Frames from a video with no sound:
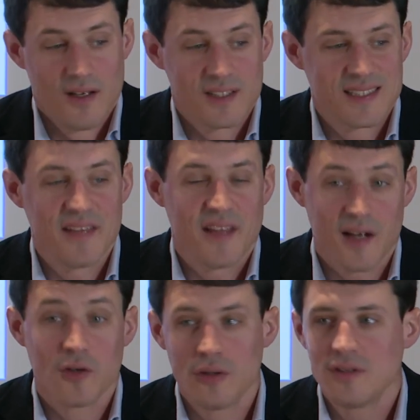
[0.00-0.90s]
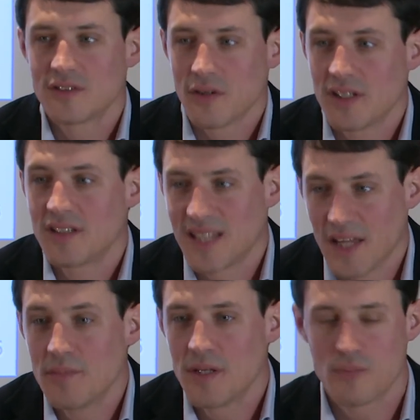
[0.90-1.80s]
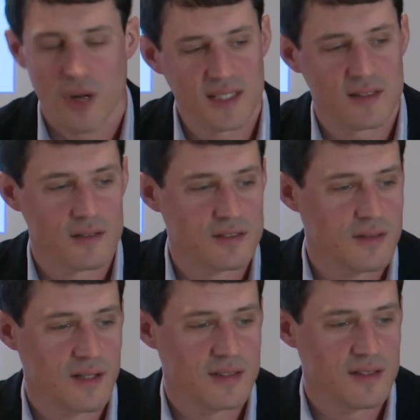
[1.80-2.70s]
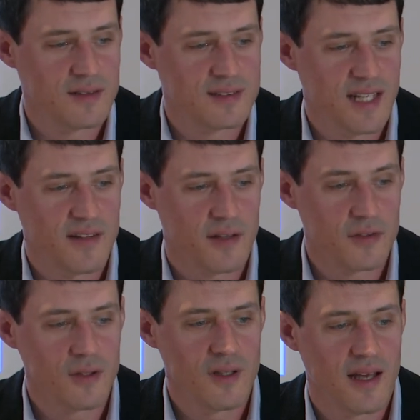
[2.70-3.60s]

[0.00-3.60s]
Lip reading: standard good, so it can be priced also as a standard good.